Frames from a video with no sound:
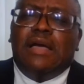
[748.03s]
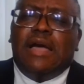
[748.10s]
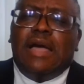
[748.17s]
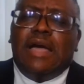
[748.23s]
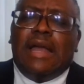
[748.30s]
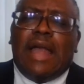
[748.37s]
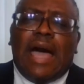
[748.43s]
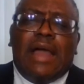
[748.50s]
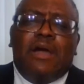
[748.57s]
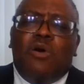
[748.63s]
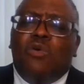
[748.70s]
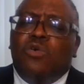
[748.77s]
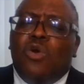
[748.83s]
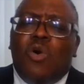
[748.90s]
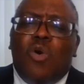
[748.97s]
And I
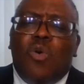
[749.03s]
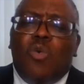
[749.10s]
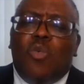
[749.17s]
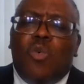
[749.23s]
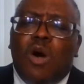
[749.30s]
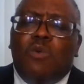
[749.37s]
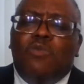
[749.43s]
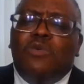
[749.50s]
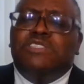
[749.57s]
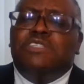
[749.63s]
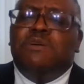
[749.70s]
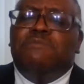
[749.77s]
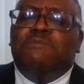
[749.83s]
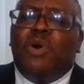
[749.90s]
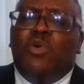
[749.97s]
don't know what was
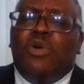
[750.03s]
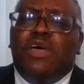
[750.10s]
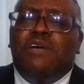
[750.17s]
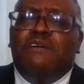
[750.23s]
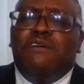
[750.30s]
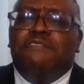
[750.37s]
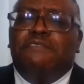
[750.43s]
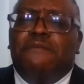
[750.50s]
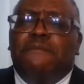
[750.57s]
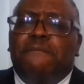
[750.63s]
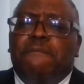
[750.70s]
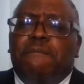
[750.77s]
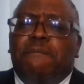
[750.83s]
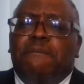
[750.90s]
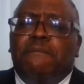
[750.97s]
the motive
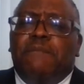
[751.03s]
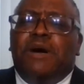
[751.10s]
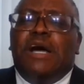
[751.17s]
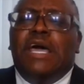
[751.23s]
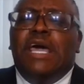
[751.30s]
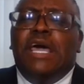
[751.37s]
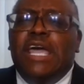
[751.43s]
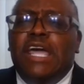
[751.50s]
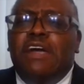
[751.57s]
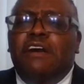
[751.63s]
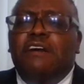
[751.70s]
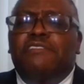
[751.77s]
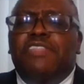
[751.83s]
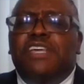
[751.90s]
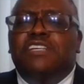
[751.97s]
but
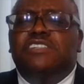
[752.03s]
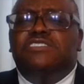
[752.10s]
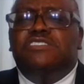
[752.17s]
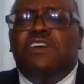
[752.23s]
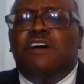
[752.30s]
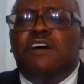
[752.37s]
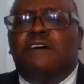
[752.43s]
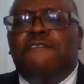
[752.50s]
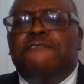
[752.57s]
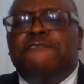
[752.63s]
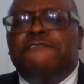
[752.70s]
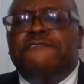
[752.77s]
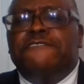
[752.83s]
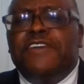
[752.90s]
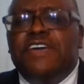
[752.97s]
here, this young
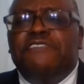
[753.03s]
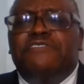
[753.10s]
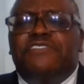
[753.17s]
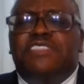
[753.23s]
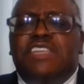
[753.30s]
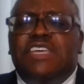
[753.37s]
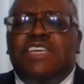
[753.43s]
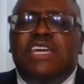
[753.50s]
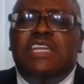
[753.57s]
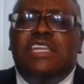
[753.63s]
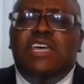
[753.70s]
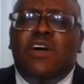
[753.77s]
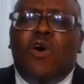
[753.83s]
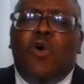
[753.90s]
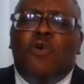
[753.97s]
15
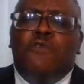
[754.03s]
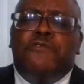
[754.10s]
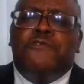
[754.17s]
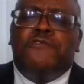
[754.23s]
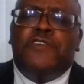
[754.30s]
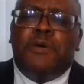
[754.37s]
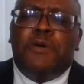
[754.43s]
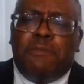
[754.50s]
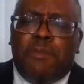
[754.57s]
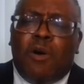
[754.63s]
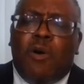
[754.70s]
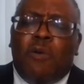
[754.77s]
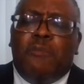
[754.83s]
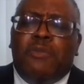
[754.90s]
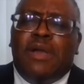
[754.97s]
year old
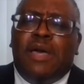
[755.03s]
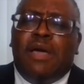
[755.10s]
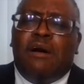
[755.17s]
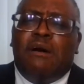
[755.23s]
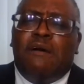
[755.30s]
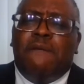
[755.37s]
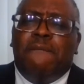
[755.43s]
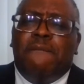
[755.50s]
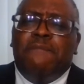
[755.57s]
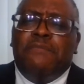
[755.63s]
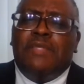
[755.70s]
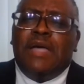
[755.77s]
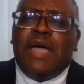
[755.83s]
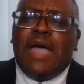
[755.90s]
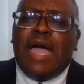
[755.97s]
football player,
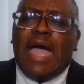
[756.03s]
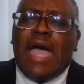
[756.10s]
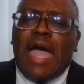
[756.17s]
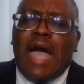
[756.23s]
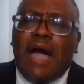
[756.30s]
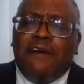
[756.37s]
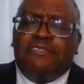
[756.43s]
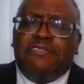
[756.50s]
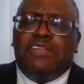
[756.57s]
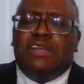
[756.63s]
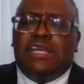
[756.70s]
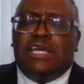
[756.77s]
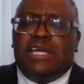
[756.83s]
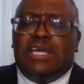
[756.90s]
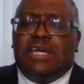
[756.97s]

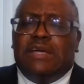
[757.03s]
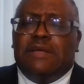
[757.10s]
athlete,